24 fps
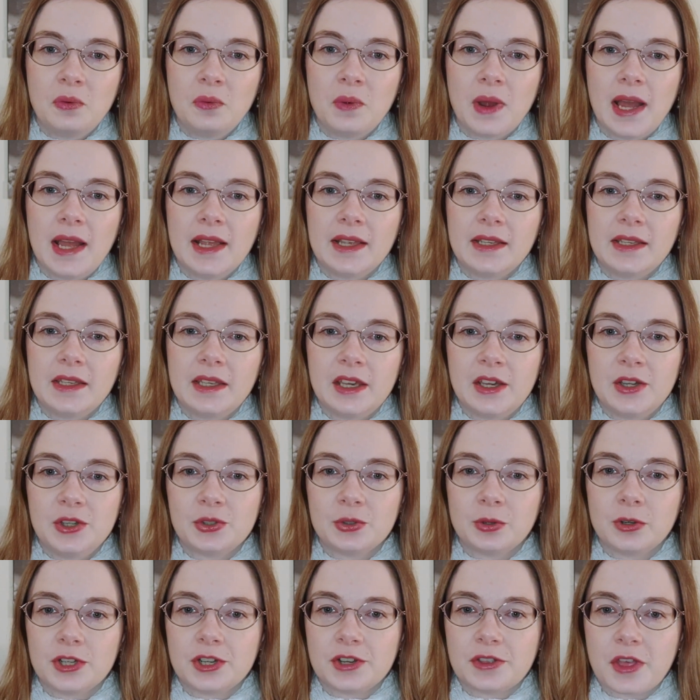when King
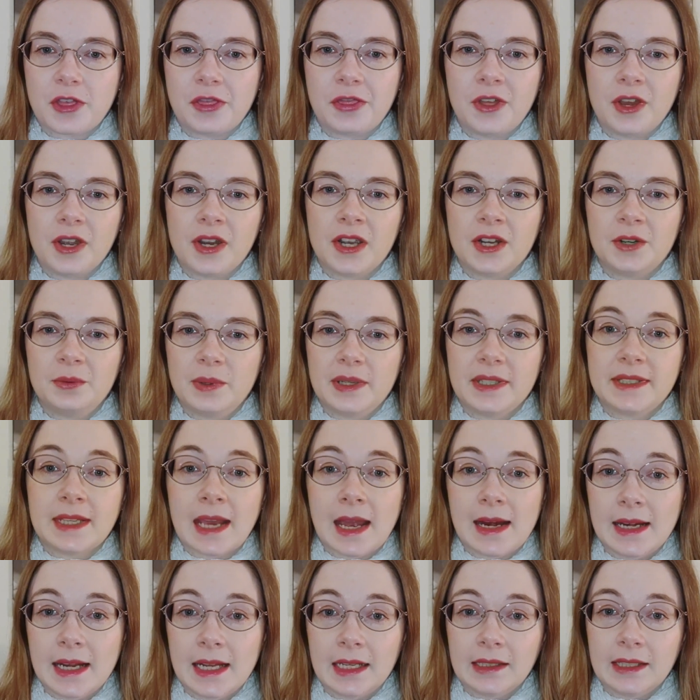George III was
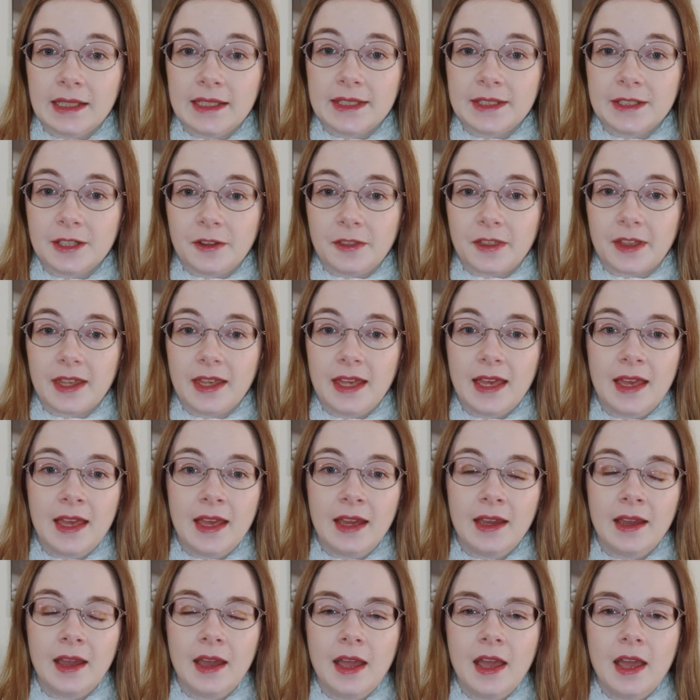technically still the
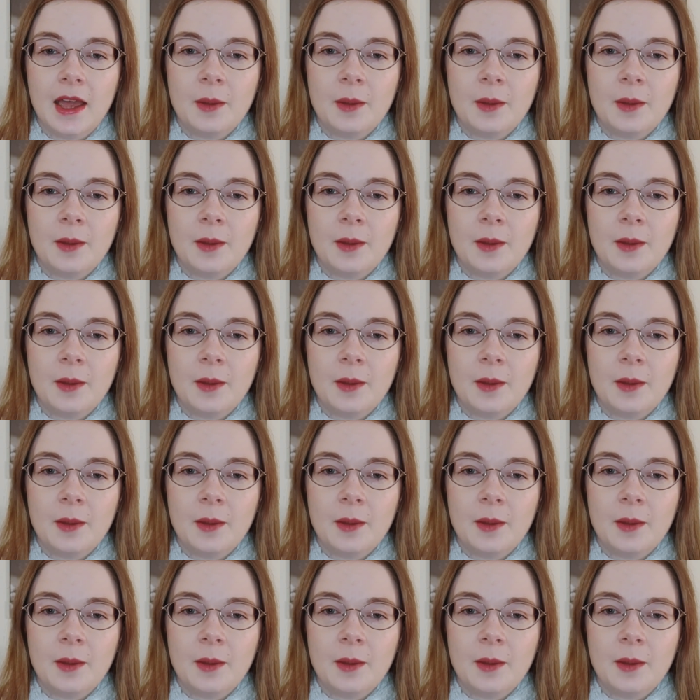king,